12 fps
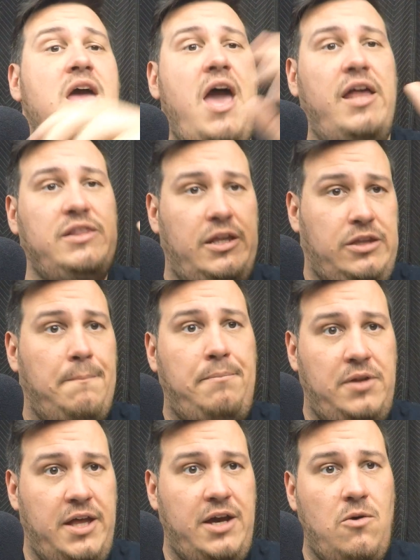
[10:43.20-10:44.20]
and let them
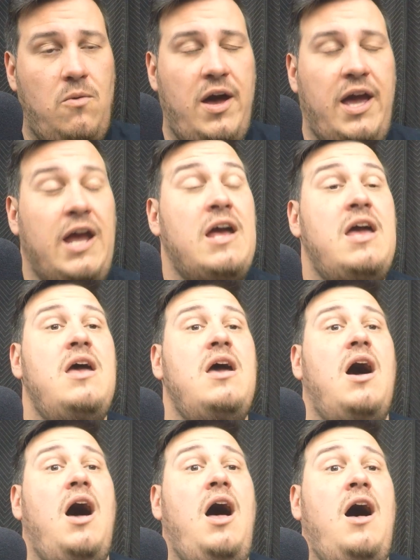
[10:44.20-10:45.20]
plink away.
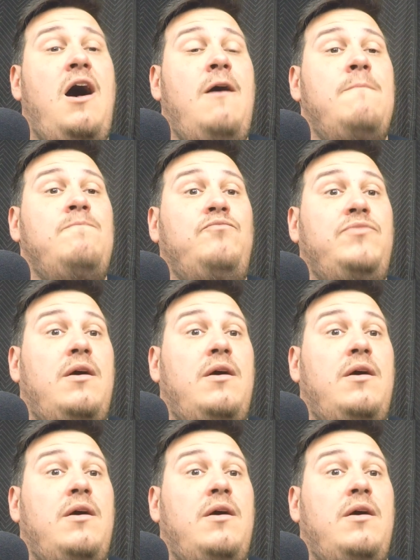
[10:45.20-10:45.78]
Poe